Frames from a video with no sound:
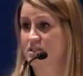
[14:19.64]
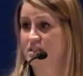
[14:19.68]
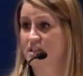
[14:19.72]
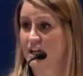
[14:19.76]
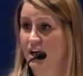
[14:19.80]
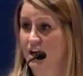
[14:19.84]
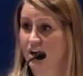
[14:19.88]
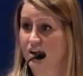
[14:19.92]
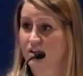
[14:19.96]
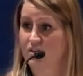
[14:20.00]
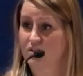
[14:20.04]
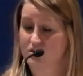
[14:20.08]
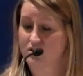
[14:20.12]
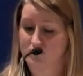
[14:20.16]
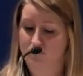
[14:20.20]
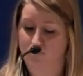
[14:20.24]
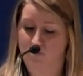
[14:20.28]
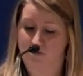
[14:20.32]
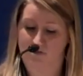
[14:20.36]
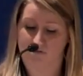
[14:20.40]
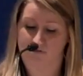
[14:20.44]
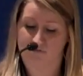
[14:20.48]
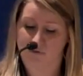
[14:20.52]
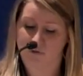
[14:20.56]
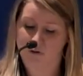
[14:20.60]
to carry this
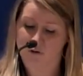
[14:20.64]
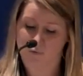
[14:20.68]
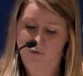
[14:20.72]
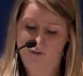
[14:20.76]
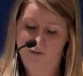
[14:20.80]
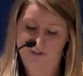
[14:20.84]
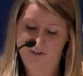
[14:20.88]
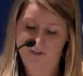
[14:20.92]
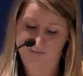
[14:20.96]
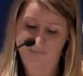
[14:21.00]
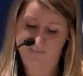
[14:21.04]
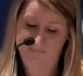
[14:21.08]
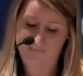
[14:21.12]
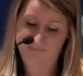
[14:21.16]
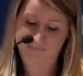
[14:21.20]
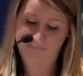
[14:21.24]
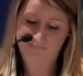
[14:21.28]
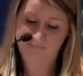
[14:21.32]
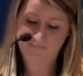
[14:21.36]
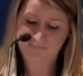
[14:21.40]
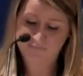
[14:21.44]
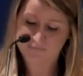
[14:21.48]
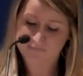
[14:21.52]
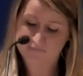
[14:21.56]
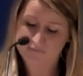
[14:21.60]
work forward.
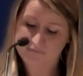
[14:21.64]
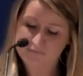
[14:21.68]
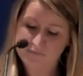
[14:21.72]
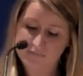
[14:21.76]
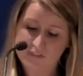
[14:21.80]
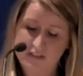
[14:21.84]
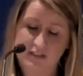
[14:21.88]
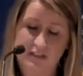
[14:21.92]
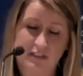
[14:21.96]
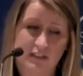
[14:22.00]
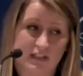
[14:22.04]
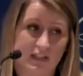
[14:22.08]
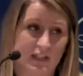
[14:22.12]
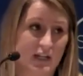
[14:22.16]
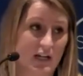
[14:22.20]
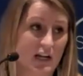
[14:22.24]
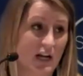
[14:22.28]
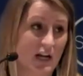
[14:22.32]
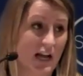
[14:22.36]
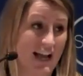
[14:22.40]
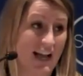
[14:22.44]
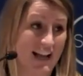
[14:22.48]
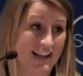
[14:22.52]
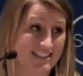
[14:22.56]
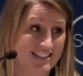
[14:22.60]

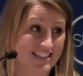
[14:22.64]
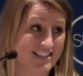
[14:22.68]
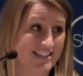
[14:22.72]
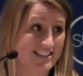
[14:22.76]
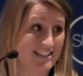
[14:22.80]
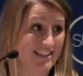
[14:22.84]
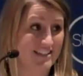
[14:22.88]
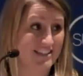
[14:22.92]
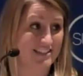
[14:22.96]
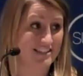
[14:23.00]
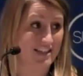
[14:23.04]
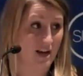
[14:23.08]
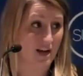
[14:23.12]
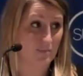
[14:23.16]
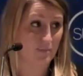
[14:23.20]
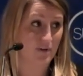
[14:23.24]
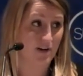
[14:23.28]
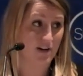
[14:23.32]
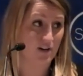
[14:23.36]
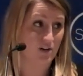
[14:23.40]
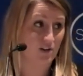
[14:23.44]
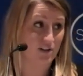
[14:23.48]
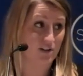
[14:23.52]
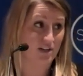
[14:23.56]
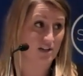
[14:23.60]
As I said, a top
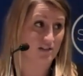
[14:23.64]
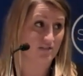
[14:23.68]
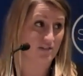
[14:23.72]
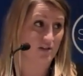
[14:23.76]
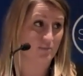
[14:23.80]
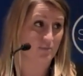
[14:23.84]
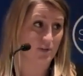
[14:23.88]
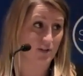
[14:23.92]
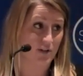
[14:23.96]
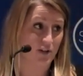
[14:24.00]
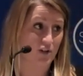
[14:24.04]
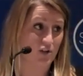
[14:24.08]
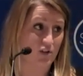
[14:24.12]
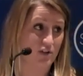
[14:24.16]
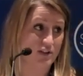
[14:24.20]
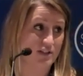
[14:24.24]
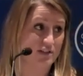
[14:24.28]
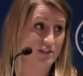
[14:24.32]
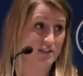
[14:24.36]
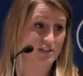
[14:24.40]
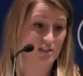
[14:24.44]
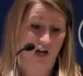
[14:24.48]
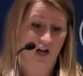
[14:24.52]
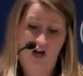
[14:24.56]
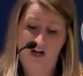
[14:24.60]
priority of our bureau is
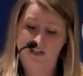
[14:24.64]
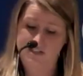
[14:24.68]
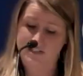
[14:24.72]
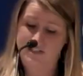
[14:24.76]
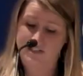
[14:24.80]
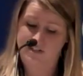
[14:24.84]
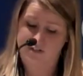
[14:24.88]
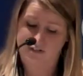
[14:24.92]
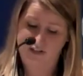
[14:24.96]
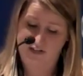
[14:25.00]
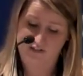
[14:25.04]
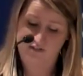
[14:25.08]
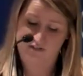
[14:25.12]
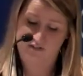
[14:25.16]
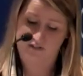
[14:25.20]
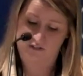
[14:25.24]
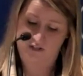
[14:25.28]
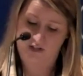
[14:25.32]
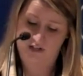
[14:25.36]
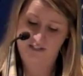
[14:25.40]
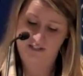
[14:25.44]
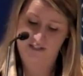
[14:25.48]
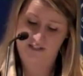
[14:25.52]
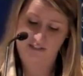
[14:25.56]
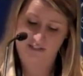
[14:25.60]
to talk to international
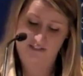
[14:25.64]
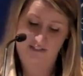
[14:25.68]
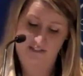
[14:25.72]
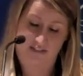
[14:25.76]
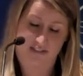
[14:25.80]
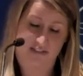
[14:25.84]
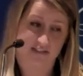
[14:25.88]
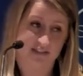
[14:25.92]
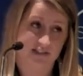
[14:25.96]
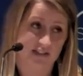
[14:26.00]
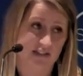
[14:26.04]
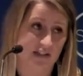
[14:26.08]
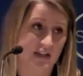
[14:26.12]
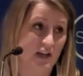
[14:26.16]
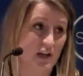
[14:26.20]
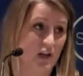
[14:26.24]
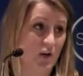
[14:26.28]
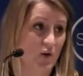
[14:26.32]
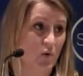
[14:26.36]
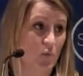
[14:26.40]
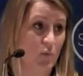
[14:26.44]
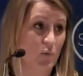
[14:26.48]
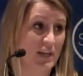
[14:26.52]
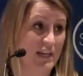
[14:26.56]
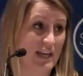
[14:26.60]
audiences.
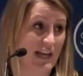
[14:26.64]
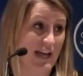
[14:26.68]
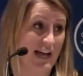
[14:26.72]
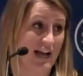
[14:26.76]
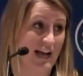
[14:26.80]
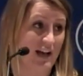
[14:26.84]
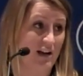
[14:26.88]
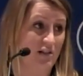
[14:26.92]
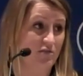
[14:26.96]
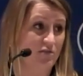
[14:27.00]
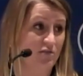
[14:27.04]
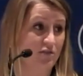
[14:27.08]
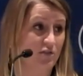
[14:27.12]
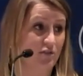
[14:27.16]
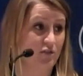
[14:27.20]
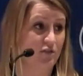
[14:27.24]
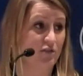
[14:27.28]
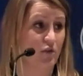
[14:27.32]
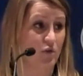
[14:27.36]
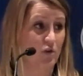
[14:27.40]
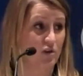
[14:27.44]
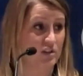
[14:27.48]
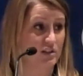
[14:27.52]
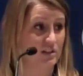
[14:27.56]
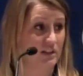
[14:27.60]
We have
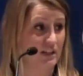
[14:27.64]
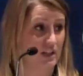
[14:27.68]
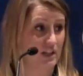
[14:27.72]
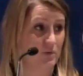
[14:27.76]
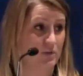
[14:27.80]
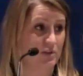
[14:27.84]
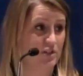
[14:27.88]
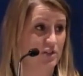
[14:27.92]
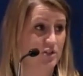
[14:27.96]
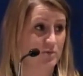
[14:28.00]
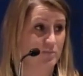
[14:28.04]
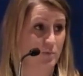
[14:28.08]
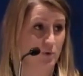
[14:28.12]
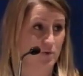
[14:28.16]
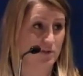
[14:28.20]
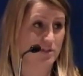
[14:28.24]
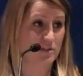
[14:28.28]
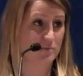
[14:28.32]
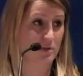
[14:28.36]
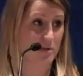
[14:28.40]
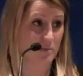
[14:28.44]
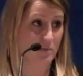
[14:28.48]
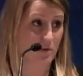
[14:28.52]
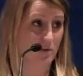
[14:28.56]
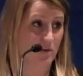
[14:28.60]
foreign language
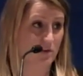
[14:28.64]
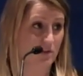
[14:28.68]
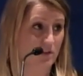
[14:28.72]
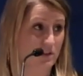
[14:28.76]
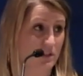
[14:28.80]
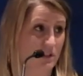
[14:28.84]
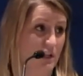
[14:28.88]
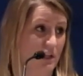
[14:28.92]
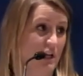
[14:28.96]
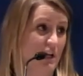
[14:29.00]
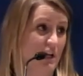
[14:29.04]
spokespeople